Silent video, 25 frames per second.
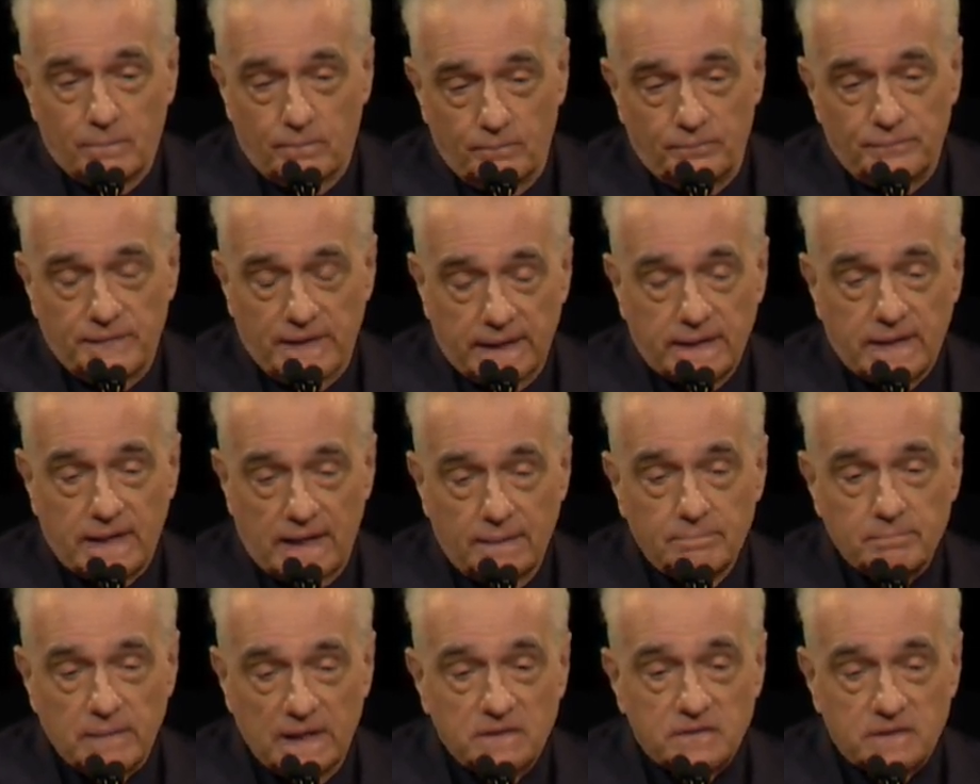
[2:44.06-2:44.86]
that
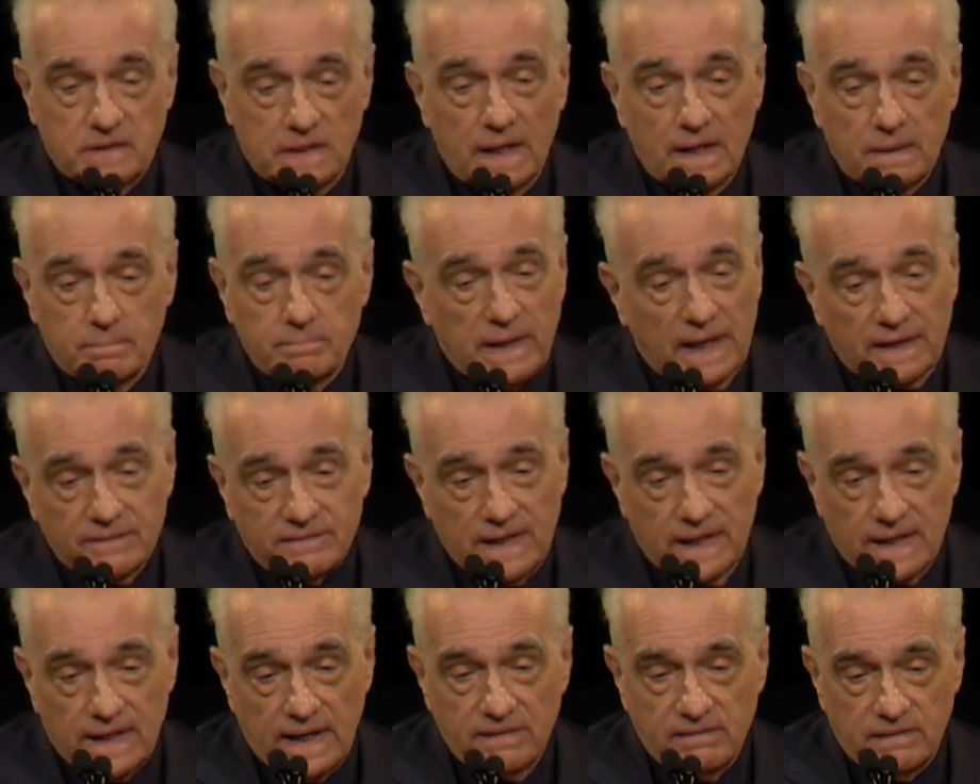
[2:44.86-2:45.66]
can be said about
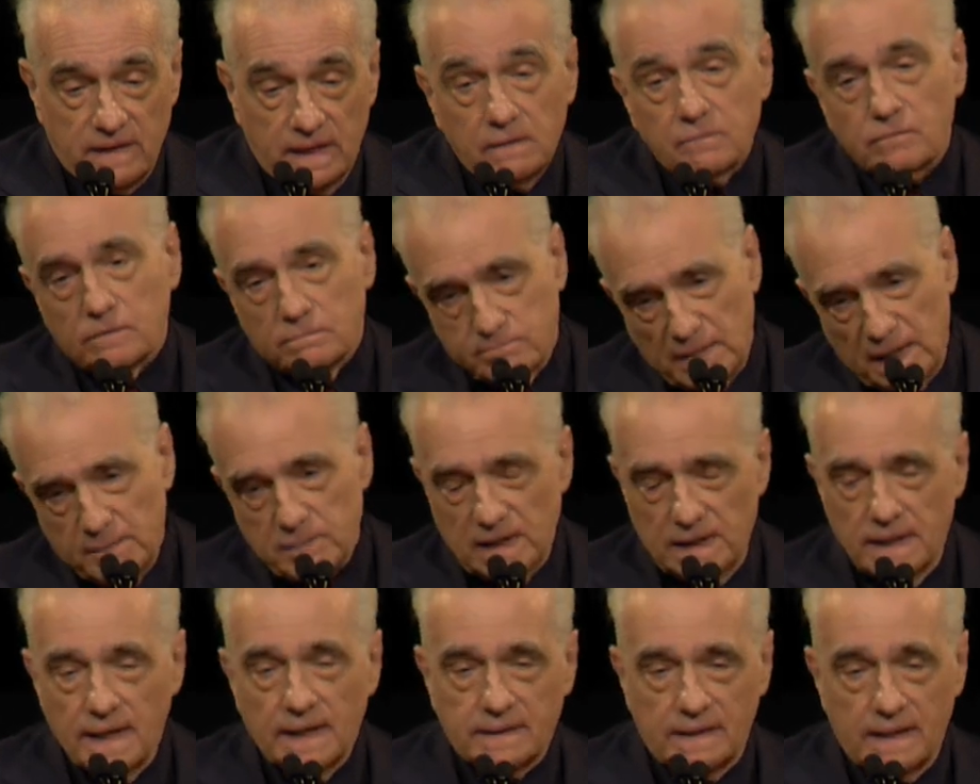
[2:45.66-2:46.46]
that, I think. Well,
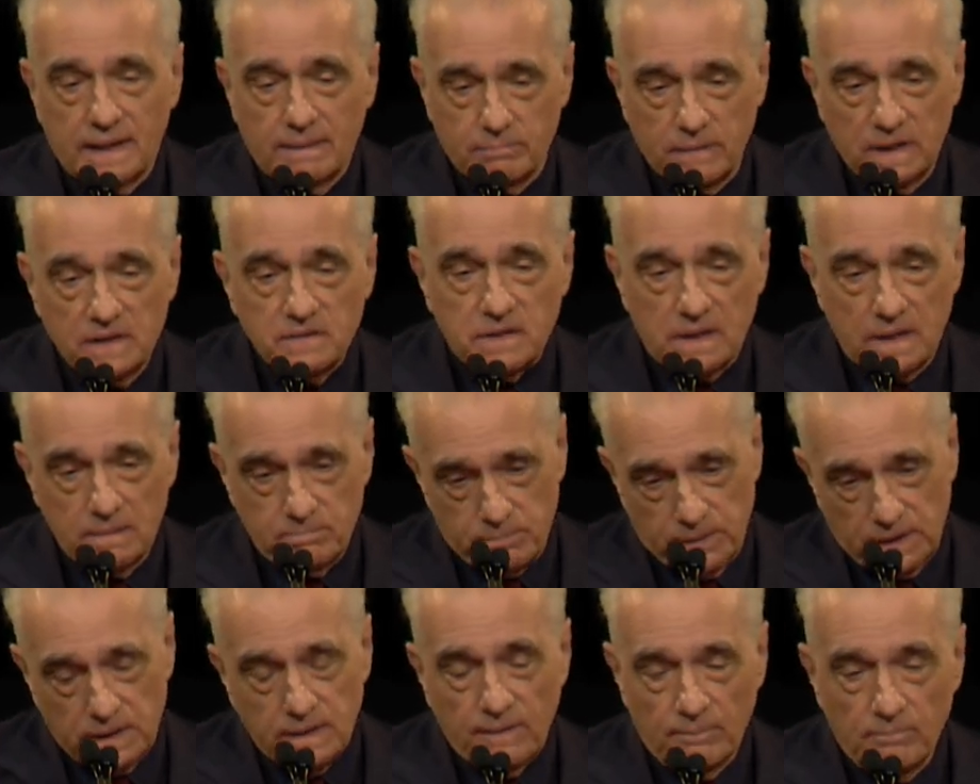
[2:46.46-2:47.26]
maybe not can be said,
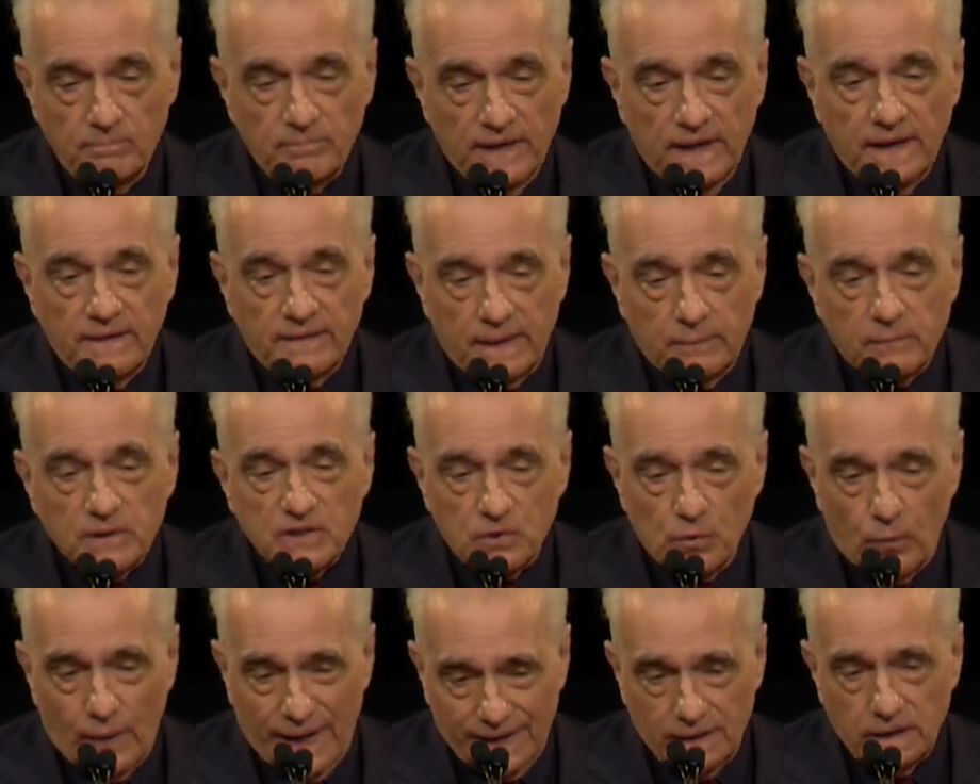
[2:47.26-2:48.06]
but that was
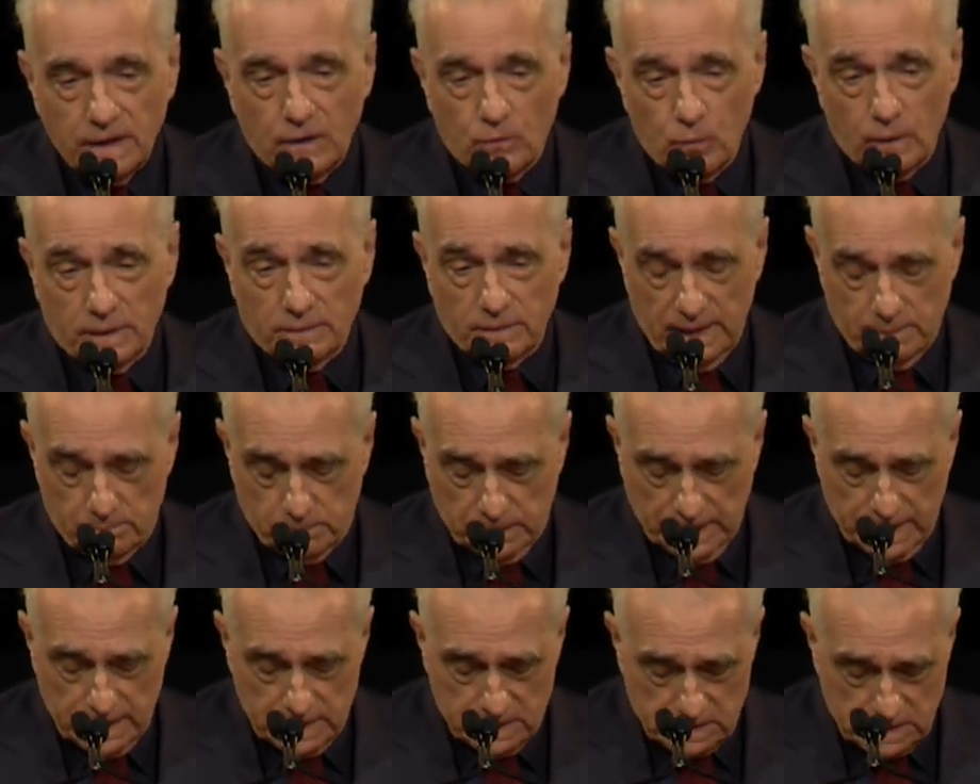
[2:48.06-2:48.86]
so eloquently
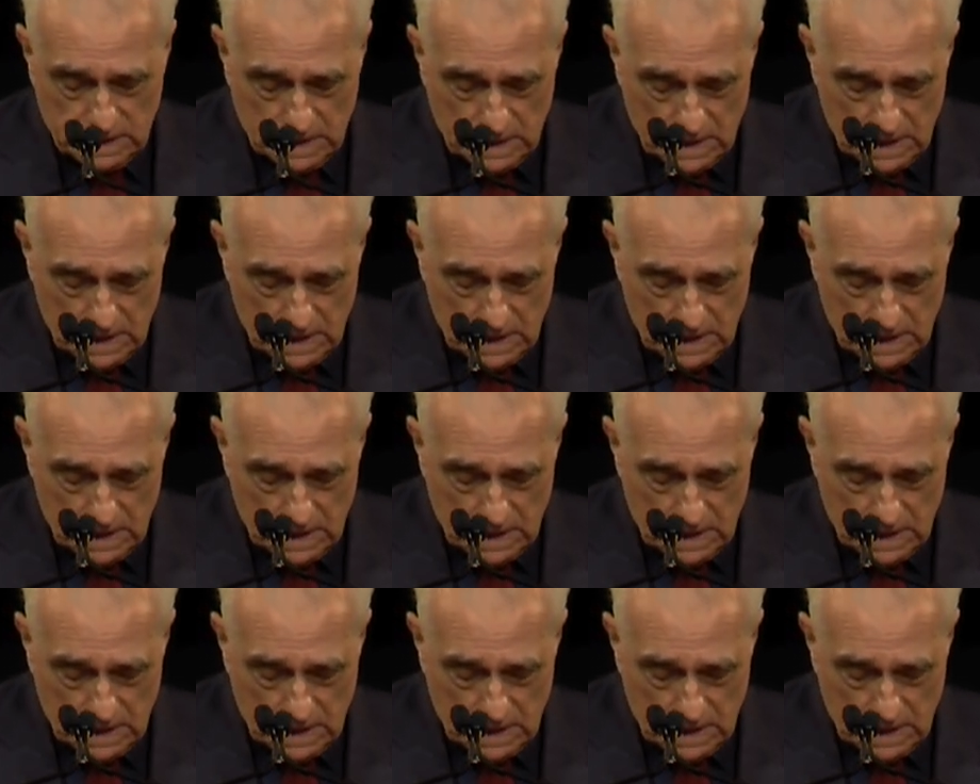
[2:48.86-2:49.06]
placed.